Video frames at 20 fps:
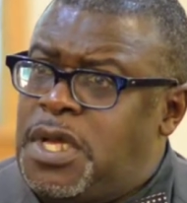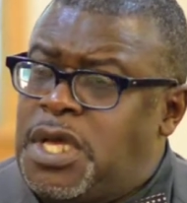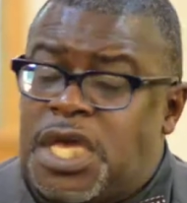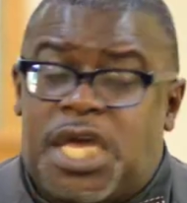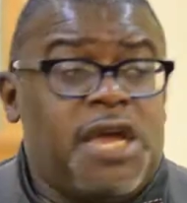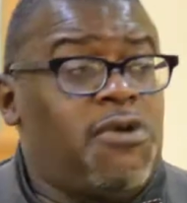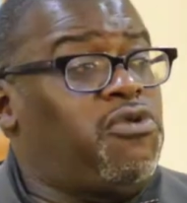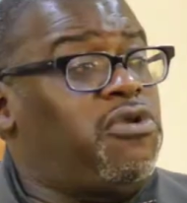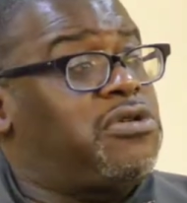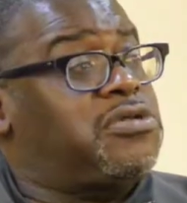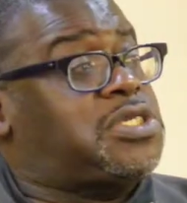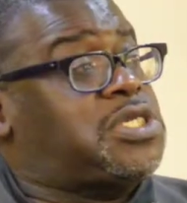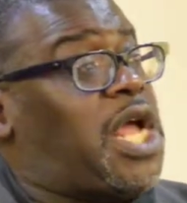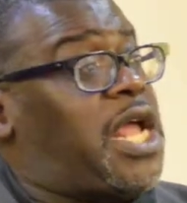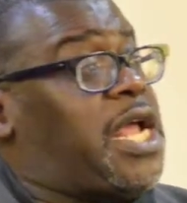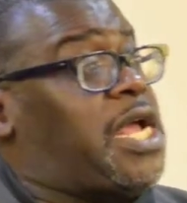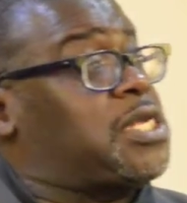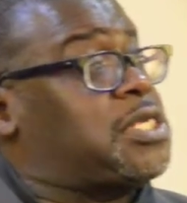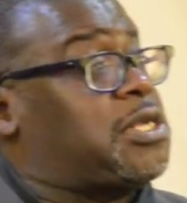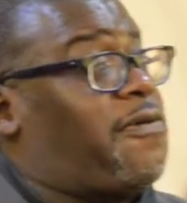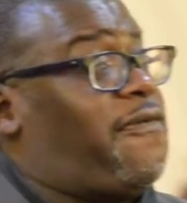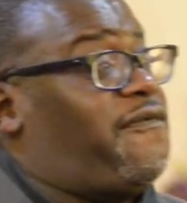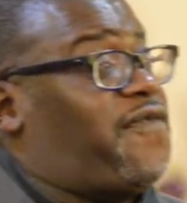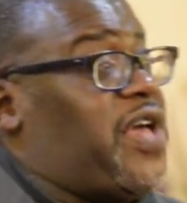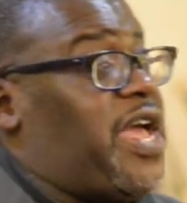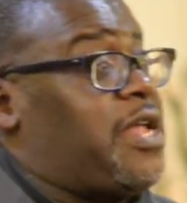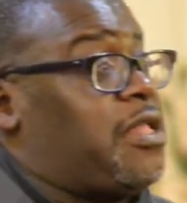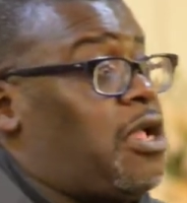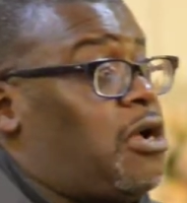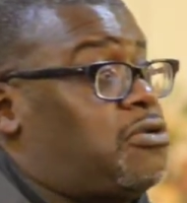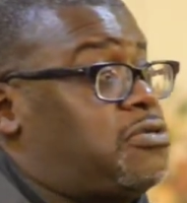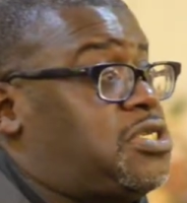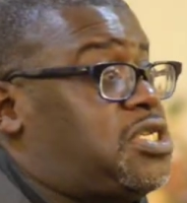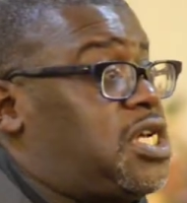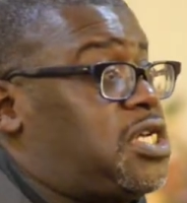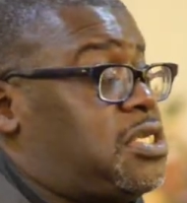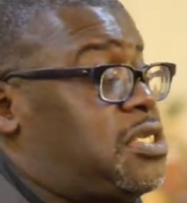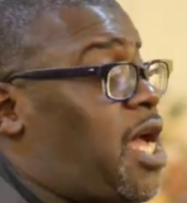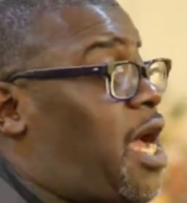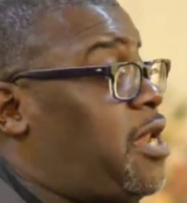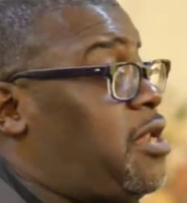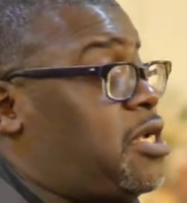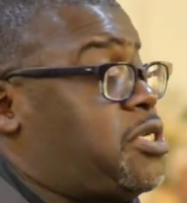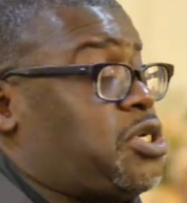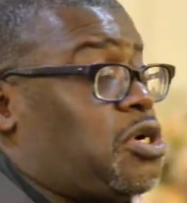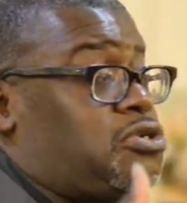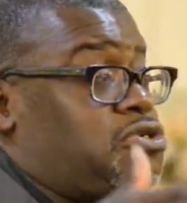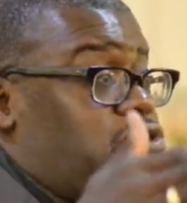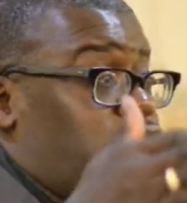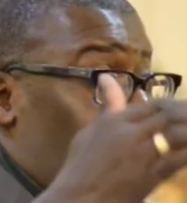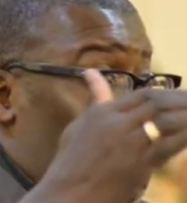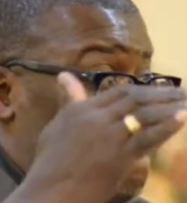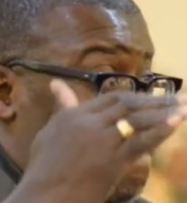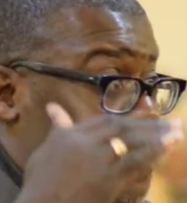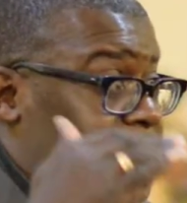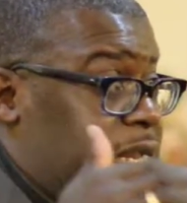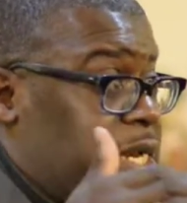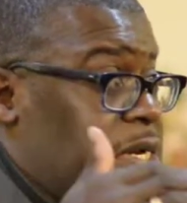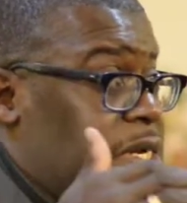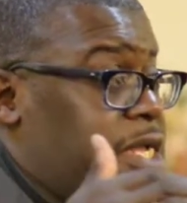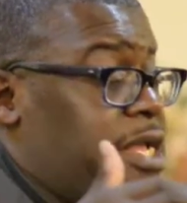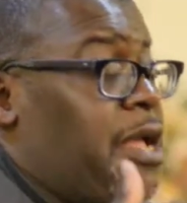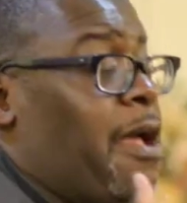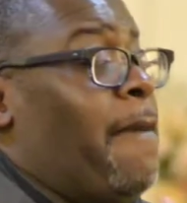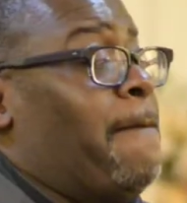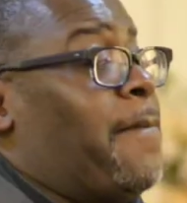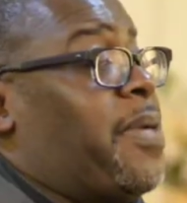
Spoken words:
It will take its effect on just, not just on you mentally,